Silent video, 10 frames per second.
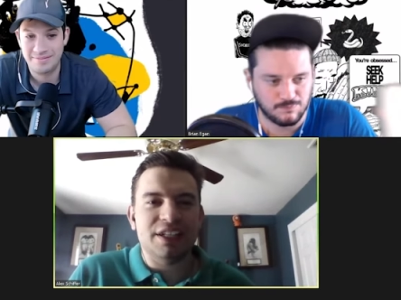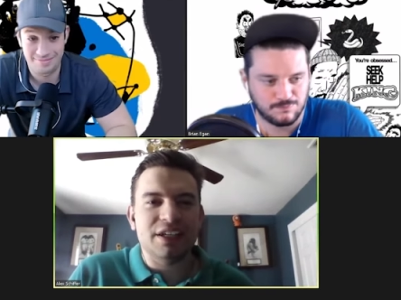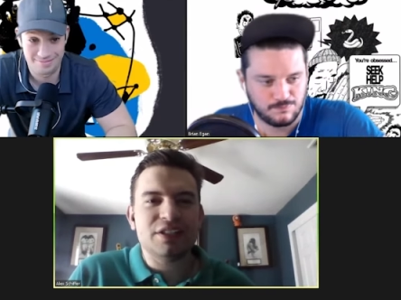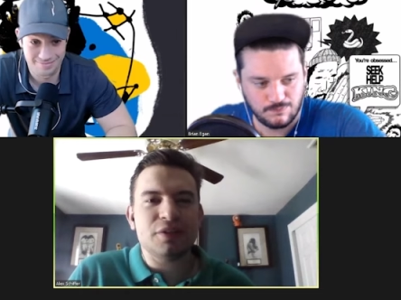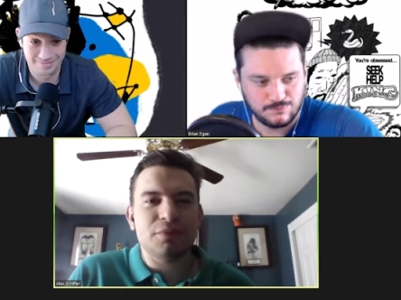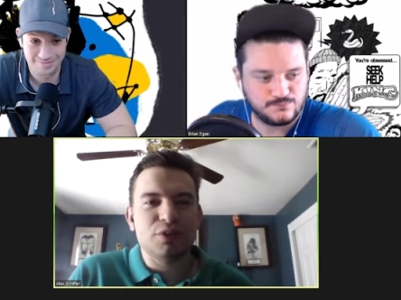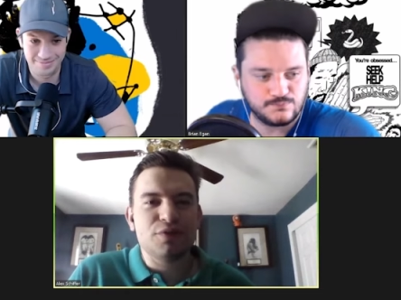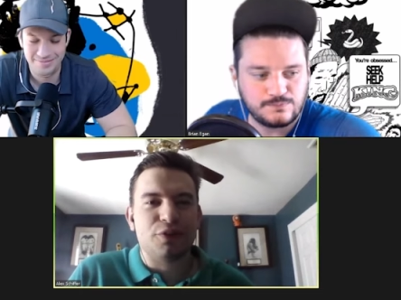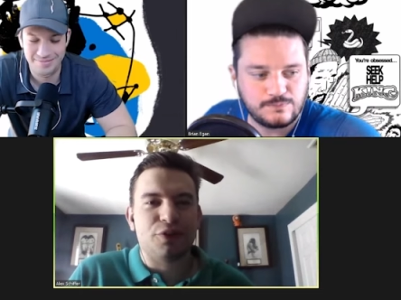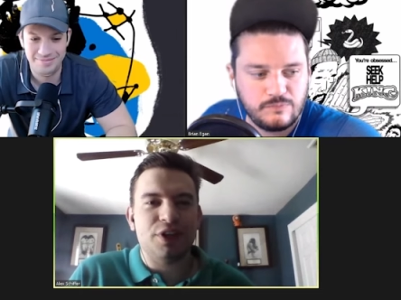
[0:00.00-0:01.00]
Speaker 1: did some
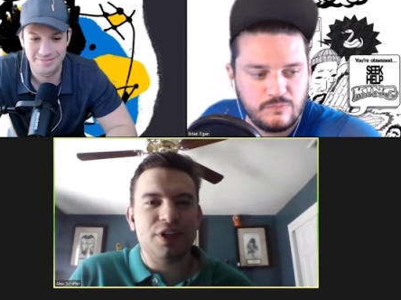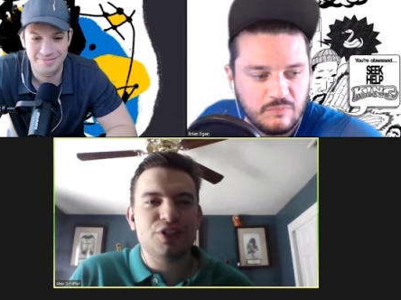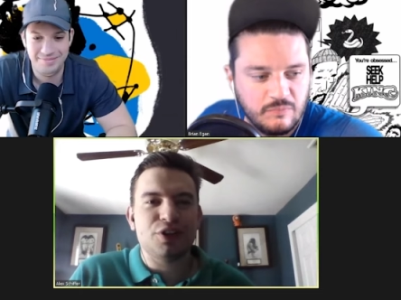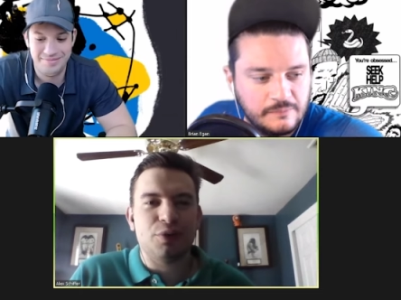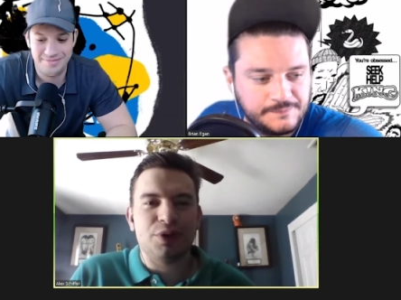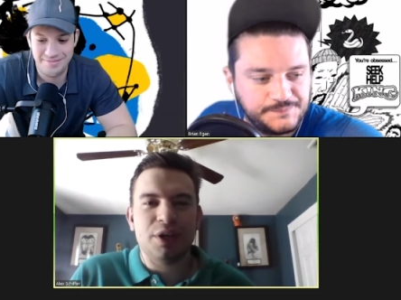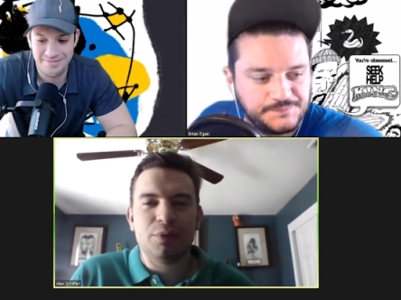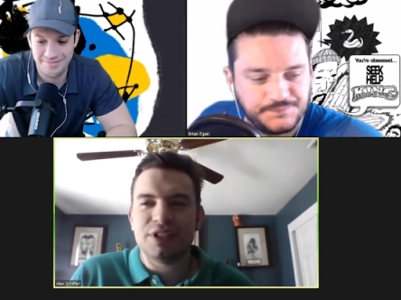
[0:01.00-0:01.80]
useful things, you know, when they were